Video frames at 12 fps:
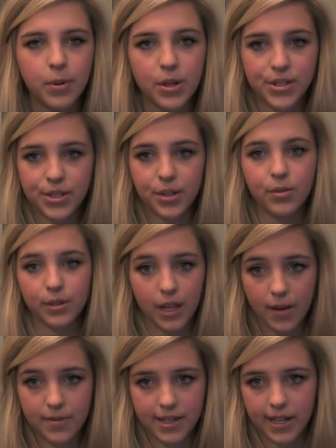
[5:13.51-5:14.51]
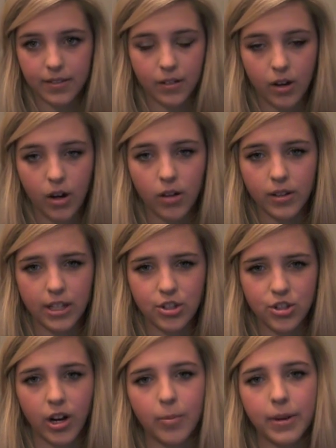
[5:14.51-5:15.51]
person who loves
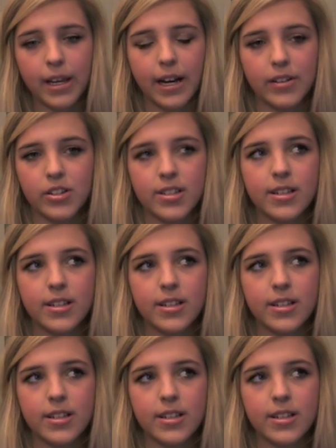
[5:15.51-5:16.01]
online shopping. I